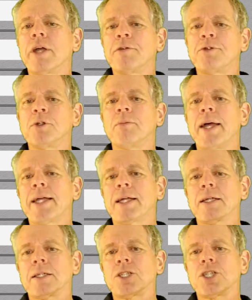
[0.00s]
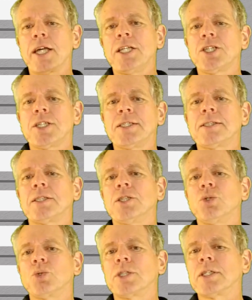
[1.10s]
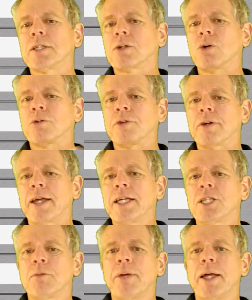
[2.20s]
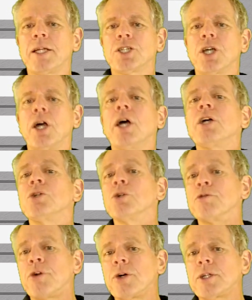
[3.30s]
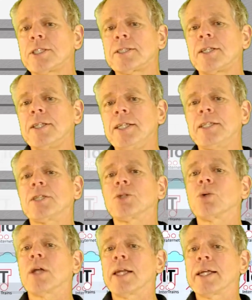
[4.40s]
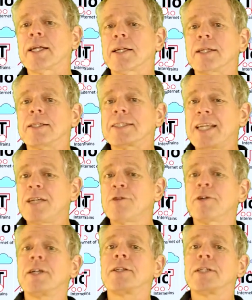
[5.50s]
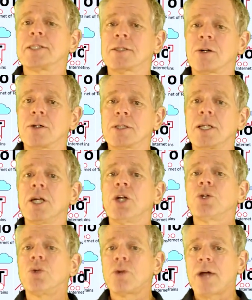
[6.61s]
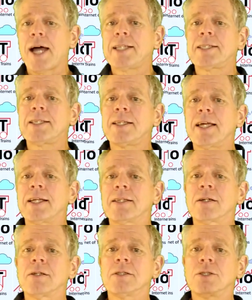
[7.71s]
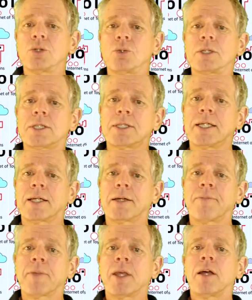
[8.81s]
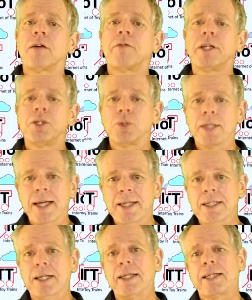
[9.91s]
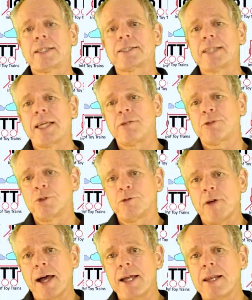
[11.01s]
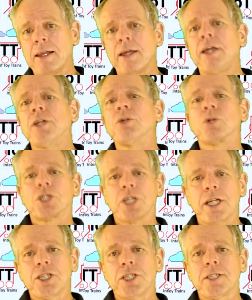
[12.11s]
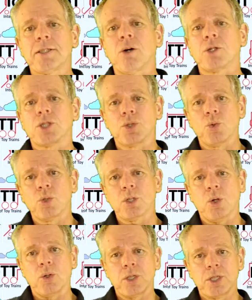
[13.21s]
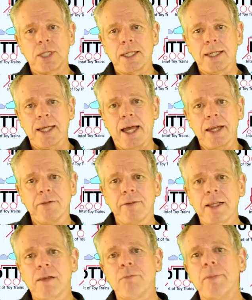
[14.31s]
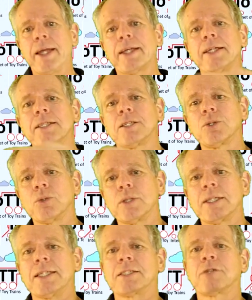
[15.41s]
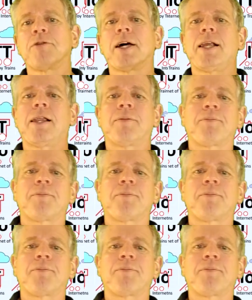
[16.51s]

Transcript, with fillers: if you make changes using the configuration page, you first need to click Save and Restart to write the data to the stick. When you then click Save to File, your changes are stored on the stick and will make it to the disk file.